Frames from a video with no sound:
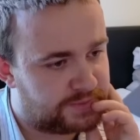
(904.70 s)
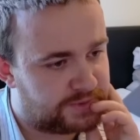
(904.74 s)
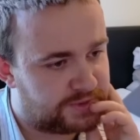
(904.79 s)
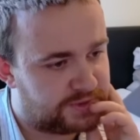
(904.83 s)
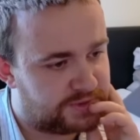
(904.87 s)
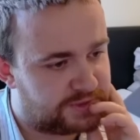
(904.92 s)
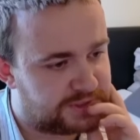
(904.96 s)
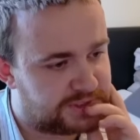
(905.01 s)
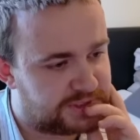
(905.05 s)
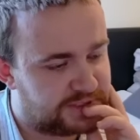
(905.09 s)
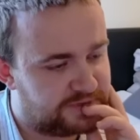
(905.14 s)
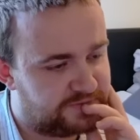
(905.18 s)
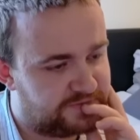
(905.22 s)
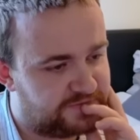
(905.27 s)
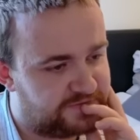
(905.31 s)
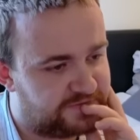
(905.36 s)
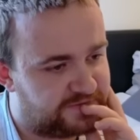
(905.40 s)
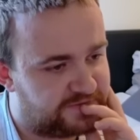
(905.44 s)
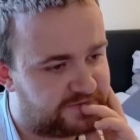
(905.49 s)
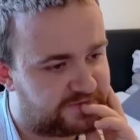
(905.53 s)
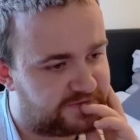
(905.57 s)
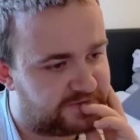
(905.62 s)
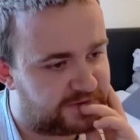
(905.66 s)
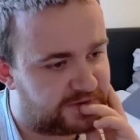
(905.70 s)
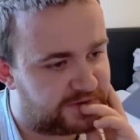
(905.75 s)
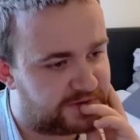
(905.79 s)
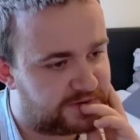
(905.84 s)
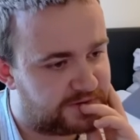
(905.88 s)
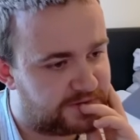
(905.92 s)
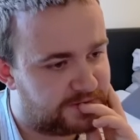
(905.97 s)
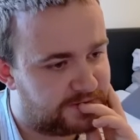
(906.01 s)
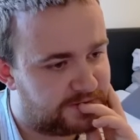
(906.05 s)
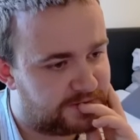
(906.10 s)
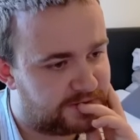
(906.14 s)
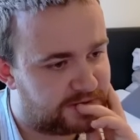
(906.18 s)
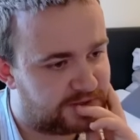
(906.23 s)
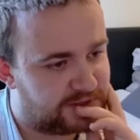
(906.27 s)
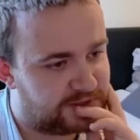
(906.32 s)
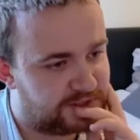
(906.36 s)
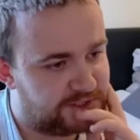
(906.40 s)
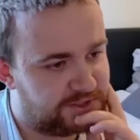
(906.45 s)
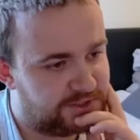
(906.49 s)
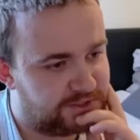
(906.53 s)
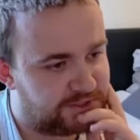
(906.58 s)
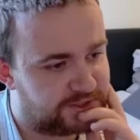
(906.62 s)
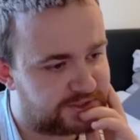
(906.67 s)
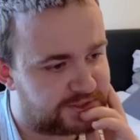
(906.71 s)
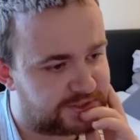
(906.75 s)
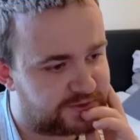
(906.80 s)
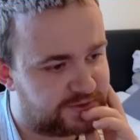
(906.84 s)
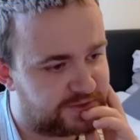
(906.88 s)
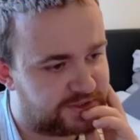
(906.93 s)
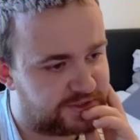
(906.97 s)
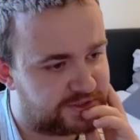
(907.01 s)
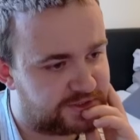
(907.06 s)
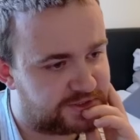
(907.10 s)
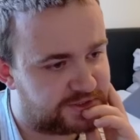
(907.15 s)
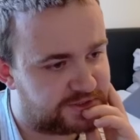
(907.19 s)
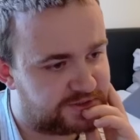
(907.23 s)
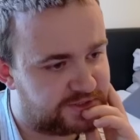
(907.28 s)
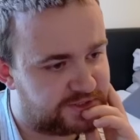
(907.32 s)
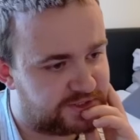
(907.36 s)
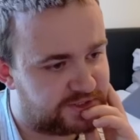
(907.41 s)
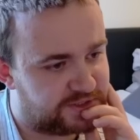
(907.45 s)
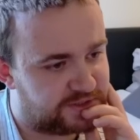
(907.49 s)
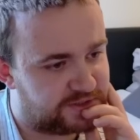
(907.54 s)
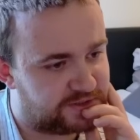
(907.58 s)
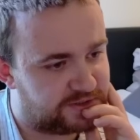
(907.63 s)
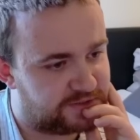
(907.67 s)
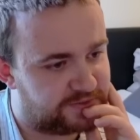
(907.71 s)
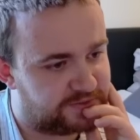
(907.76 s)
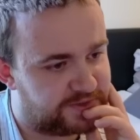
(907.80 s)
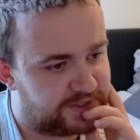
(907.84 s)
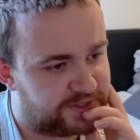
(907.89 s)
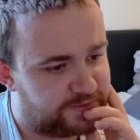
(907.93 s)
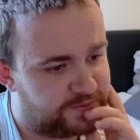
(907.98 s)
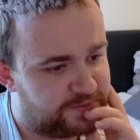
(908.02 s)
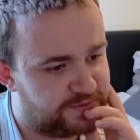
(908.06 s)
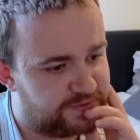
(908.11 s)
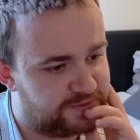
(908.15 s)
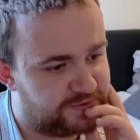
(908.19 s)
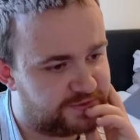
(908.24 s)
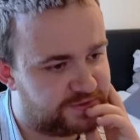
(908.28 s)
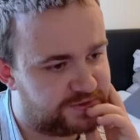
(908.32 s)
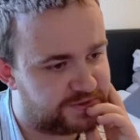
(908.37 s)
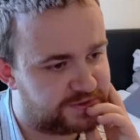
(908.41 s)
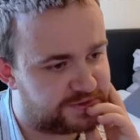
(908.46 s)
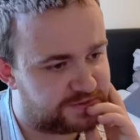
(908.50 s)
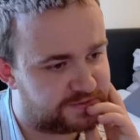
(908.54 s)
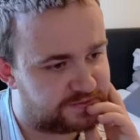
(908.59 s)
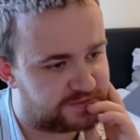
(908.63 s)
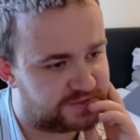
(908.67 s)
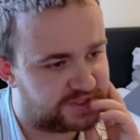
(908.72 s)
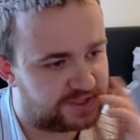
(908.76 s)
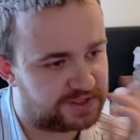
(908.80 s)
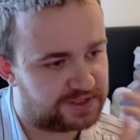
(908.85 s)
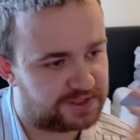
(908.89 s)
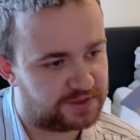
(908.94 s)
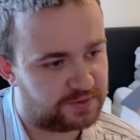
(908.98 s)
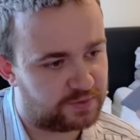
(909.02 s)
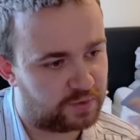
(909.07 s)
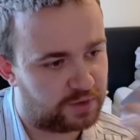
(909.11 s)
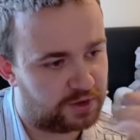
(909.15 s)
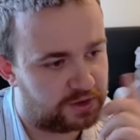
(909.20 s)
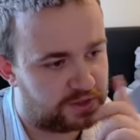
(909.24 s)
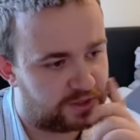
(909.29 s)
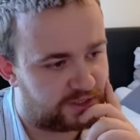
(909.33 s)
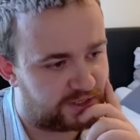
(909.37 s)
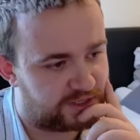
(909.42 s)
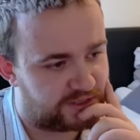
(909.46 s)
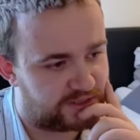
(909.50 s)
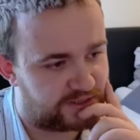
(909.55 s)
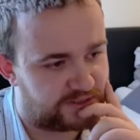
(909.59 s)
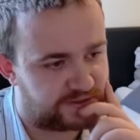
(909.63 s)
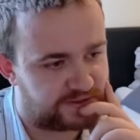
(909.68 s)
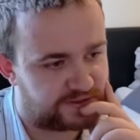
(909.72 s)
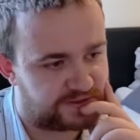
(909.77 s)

I'll save it for free. Either you can swing into it and clear the Beckman, or you can get like 1k and